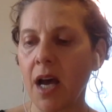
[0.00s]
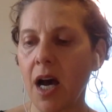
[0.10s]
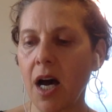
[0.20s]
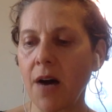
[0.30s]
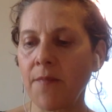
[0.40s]

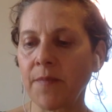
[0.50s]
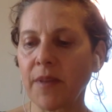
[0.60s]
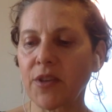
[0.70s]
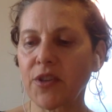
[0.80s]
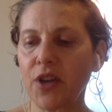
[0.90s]

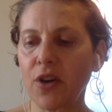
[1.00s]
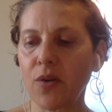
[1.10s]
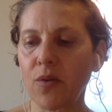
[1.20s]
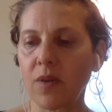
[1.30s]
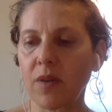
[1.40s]
Um,
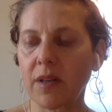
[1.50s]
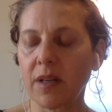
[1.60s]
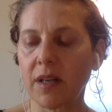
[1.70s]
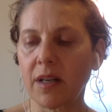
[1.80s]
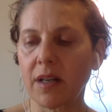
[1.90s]
so
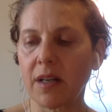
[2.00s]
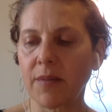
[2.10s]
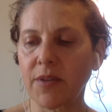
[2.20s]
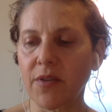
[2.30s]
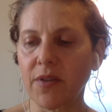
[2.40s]
I'm just
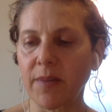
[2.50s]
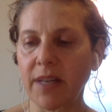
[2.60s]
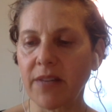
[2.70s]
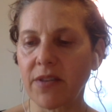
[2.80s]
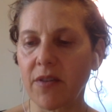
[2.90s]
going to my
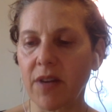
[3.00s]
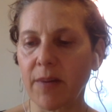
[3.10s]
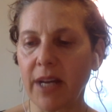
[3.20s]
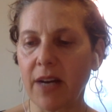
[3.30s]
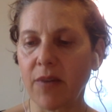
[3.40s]
Instagram
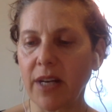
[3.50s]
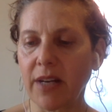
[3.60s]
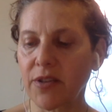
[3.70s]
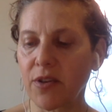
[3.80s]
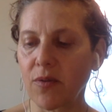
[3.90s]
account right now.
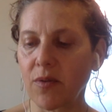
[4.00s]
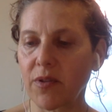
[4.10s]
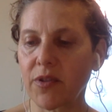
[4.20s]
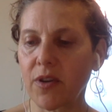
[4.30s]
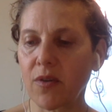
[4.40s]
So
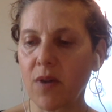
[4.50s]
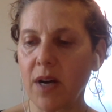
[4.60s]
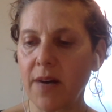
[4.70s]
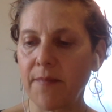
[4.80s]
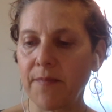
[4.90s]
so
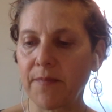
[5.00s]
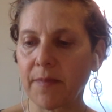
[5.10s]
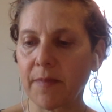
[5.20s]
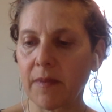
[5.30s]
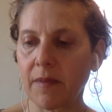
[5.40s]
um,
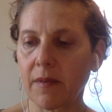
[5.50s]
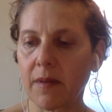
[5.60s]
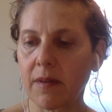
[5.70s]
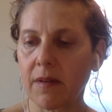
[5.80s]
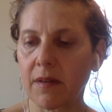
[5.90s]

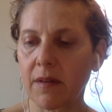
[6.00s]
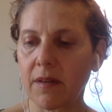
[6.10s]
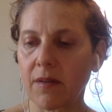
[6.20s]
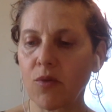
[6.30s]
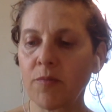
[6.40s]

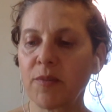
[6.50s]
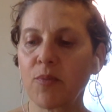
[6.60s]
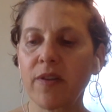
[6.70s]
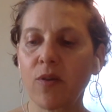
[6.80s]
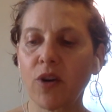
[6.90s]
room to breathe
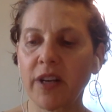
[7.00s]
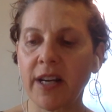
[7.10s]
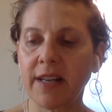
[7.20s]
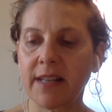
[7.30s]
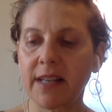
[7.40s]

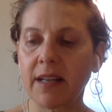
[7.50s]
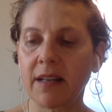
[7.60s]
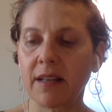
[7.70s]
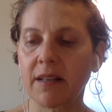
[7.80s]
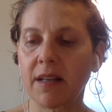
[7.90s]
organizing
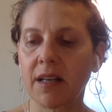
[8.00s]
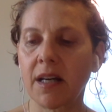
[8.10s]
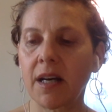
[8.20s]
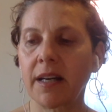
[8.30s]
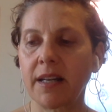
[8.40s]

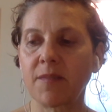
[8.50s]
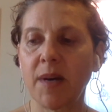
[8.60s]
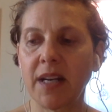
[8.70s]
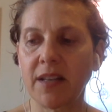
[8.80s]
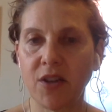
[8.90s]
uh, is my
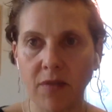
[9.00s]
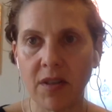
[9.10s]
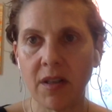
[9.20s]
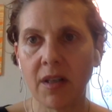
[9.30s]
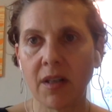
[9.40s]
Instagram
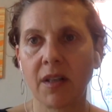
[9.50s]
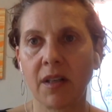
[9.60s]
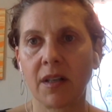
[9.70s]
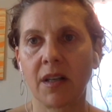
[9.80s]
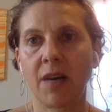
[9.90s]
account.
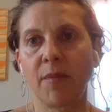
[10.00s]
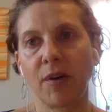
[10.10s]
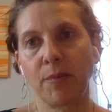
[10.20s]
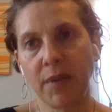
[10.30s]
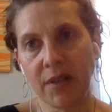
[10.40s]

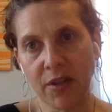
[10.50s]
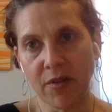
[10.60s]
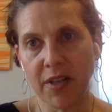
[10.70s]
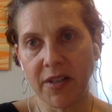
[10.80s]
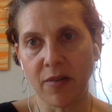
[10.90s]
I'm on
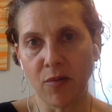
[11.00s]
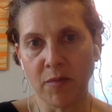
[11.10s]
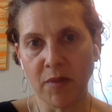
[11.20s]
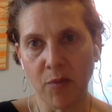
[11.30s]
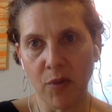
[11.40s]
Pinterest
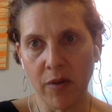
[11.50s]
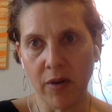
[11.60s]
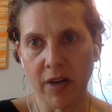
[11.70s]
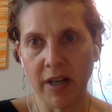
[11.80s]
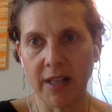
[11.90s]
at Room to Breathe
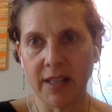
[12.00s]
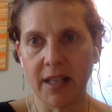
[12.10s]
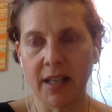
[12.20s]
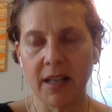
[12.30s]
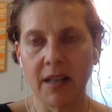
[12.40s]

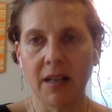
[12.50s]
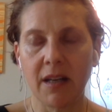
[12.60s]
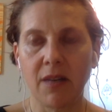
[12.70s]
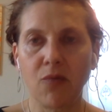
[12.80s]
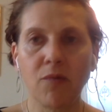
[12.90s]
Organizing.
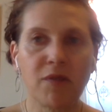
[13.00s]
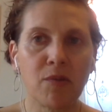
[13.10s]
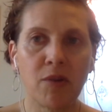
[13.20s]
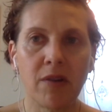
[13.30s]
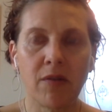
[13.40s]
Uh,
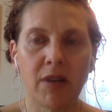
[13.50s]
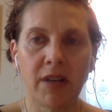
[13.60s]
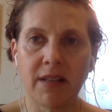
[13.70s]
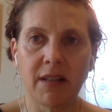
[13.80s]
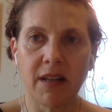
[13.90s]

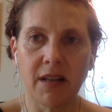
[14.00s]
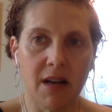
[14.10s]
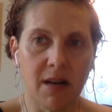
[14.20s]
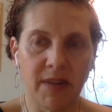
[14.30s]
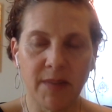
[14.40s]

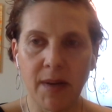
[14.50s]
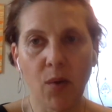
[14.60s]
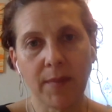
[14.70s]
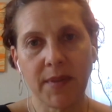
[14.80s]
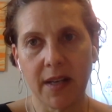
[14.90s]
Organizing.com is my
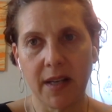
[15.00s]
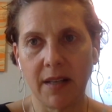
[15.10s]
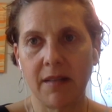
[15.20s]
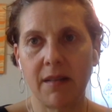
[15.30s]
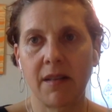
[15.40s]
website.